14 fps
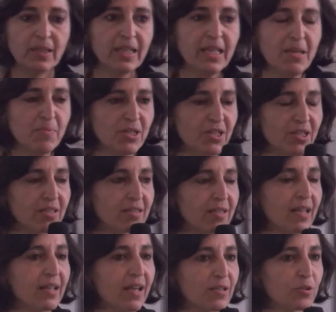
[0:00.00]
images that
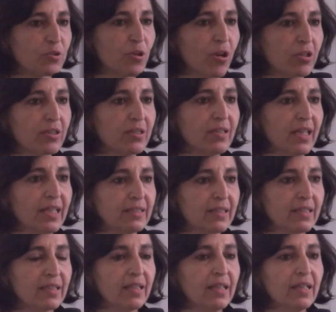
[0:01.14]
are
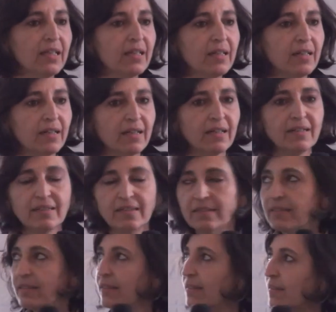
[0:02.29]
circulating
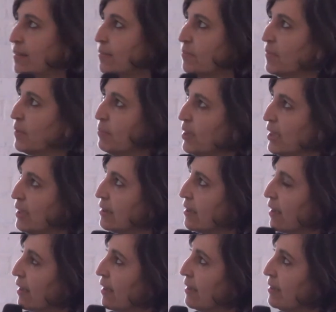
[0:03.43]
in
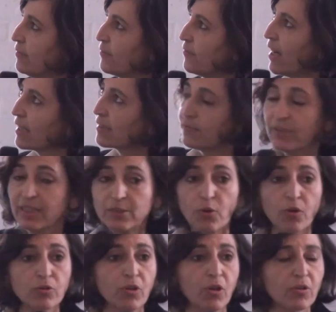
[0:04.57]
media. In fact, we
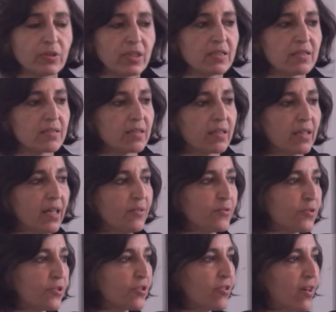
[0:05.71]
don't know. There is a kind of
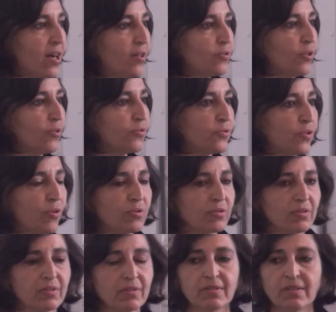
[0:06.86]
shroud of
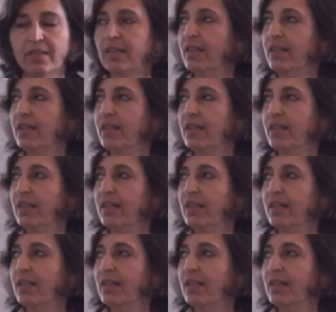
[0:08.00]
total,